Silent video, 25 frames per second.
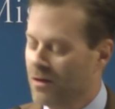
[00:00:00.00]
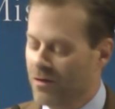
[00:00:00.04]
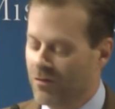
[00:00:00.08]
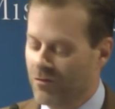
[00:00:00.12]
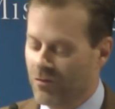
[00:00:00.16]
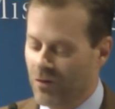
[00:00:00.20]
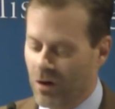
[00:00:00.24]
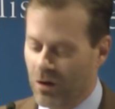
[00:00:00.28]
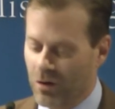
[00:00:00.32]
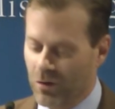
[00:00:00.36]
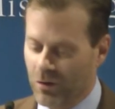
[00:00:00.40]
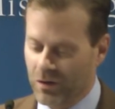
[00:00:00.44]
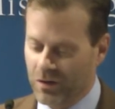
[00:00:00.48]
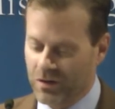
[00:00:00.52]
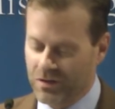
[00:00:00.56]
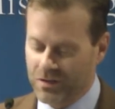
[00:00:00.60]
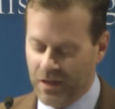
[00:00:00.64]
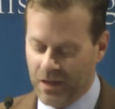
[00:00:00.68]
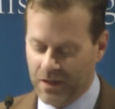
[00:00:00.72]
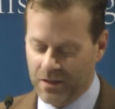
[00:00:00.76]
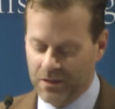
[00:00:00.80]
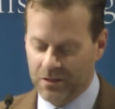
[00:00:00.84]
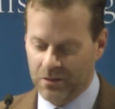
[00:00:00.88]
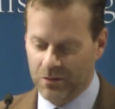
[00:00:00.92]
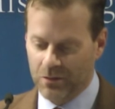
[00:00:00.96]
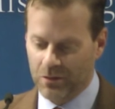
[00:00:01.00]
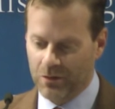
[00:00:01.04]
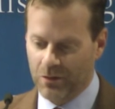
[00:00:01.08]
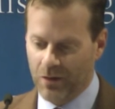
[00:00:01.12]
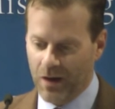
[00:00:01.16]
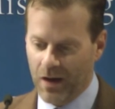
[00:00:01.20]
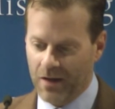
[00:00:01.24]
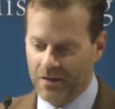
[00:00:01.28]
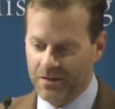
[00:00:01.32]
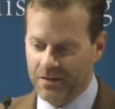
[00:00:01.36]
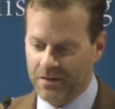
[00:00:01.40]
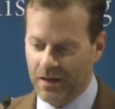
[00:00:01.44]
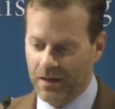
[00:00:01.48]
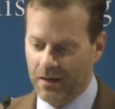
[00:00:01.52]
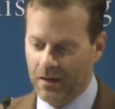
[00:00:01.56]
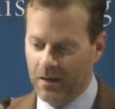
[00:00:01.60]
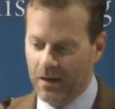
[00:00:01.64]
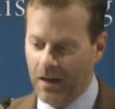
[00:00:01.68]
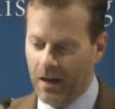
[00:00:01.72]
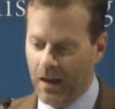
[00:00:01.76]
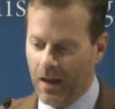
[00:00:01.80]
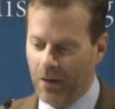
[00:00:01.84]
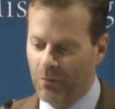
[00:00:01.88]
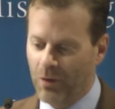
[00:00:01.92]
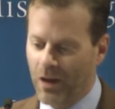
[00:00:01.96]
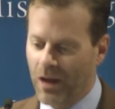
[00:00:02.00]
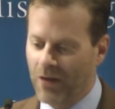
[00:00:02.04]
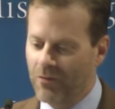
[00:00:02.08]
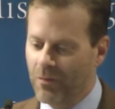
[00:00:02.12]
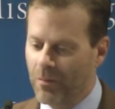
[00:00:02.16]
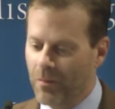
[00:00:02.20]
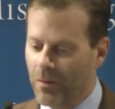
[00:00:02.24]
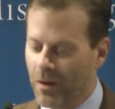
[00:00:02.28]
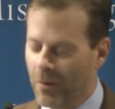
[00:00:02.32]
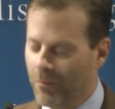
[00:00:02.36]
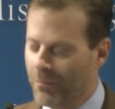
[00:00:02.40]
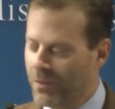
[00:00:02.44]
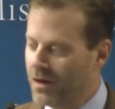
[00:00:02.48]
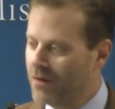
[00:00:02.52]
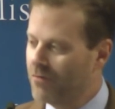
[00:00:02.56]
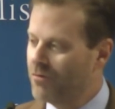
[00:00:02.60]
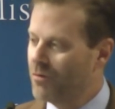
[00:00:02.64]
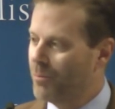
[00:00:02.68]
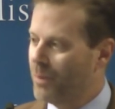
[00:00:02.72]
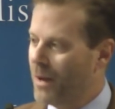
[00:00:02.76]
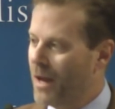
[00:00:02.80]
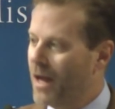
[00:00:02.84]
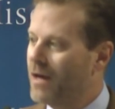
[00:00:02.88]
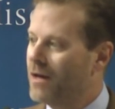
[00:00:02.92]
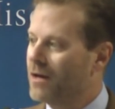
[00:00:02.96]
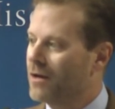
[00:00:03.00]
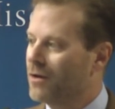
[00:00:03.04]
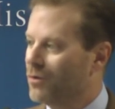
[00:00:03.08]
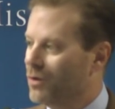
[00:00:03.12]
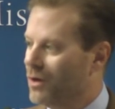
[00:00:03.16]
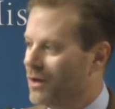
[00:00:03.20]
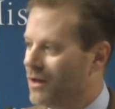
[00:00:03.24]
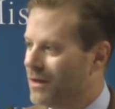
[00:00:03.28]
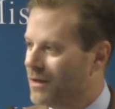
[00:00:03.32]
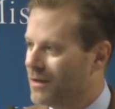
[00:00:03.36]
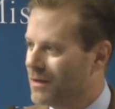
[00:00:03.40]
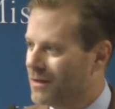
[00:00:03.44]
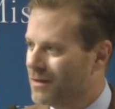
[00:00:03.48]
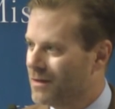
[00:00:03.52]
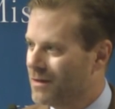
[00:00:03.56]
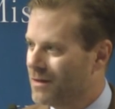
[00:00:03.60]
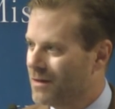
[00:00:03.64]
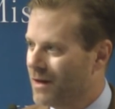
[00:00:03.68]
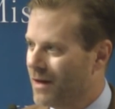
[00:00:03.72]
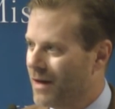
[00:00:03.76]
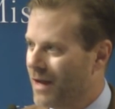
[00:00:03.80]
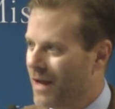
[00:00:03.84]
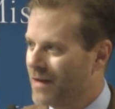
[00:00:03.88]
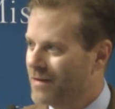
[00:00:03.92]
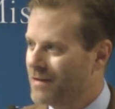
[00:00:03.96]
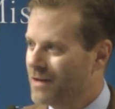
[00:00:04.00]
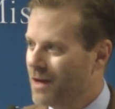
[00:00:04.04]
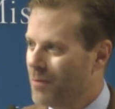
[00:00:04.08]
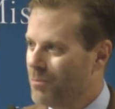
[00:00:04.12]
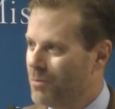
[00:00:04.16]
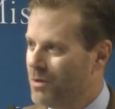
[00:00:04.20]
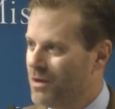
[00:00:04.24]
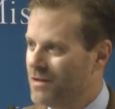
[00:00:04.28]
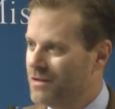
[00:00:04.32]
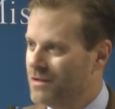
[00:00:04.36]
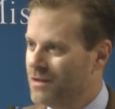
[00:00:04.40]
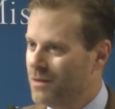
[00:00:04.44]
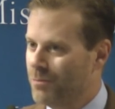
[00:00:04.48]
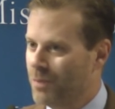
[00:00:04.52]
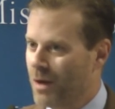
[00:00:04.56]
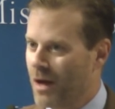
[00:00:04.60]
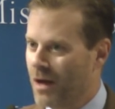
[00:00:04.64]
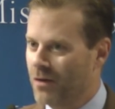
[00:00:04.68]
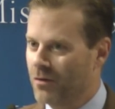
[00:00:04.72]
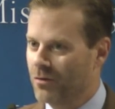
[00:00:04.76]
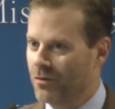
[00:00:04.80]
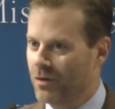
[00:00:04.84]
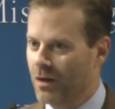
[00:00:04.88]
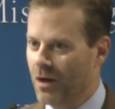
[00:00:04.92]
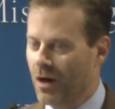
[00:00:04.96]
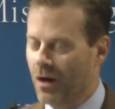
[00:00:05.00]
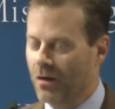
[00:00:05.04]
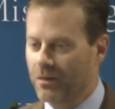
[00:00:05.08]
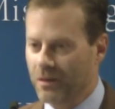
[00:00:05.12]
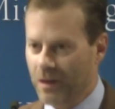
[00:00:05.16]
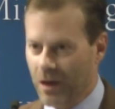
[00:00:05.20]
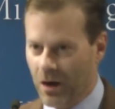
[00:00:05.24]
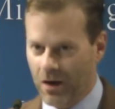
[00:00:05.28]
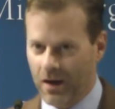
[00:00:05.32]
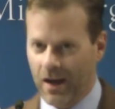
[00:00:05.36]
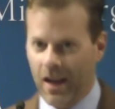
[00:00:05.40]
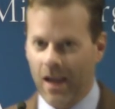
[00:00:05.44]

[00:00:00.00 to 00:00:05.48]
for our organization to address. And, and we have a, a bit of a pedigree, an anti PC pedigree. Our, our